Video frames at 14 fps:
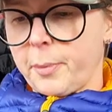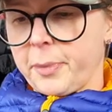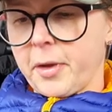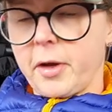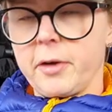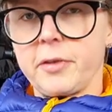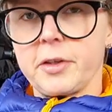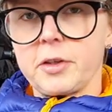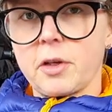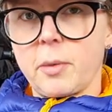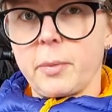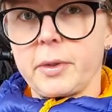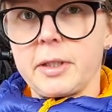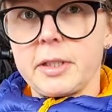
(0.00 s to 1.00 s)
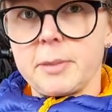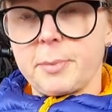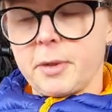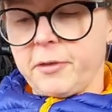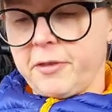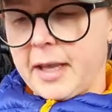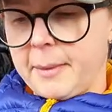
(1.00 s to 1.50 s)
pop that over the top when you need to put
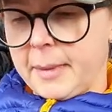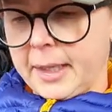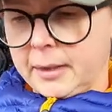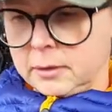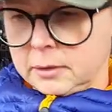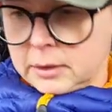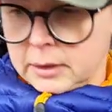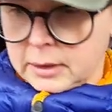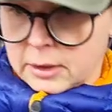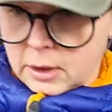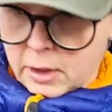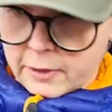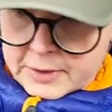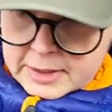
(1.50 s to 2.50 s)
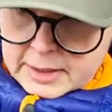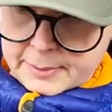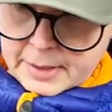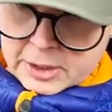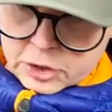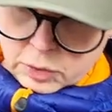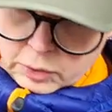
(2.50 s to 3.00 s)
the flame out. Obviously
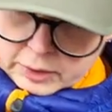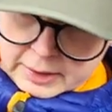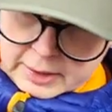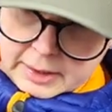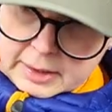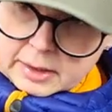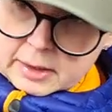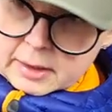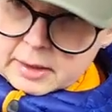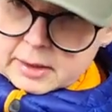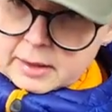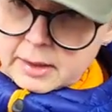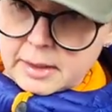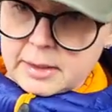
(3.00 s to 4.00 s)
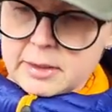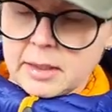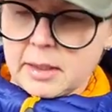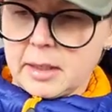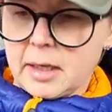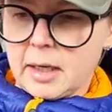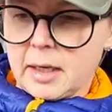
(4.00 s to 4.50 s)
make sure that it is
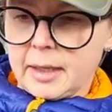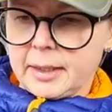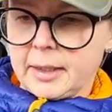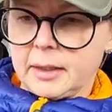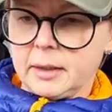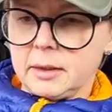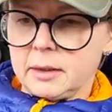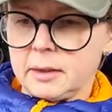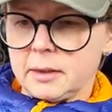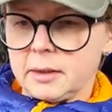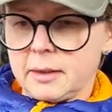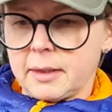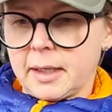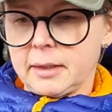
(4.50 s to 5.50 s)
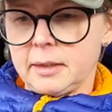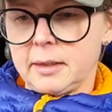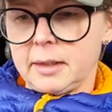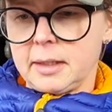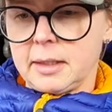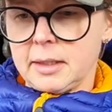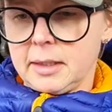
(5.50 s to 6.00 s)
higher than
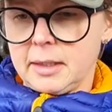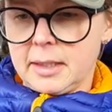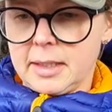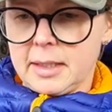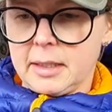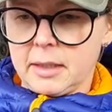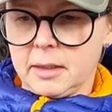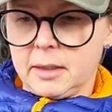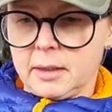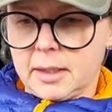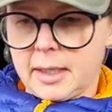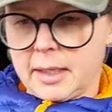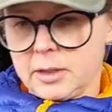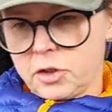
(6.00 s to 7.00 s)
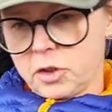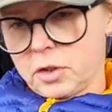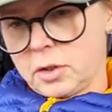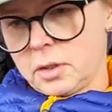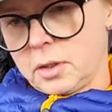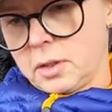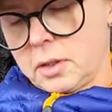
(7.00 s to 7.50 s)
the inner edge,
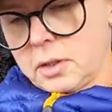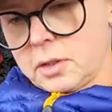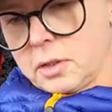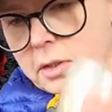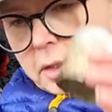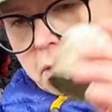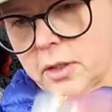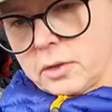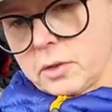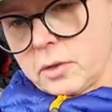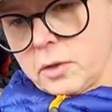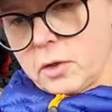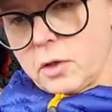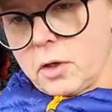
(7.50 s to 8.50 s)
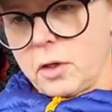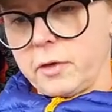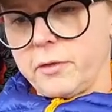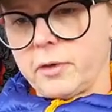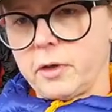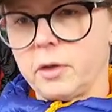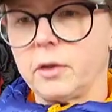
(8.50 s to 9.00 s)
so it goes
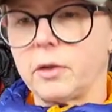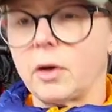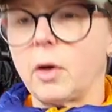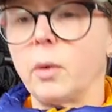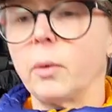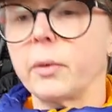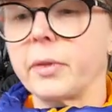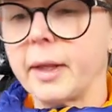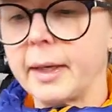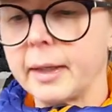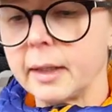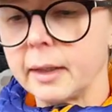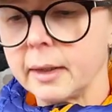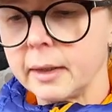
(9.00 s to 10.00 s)
over the whole thing.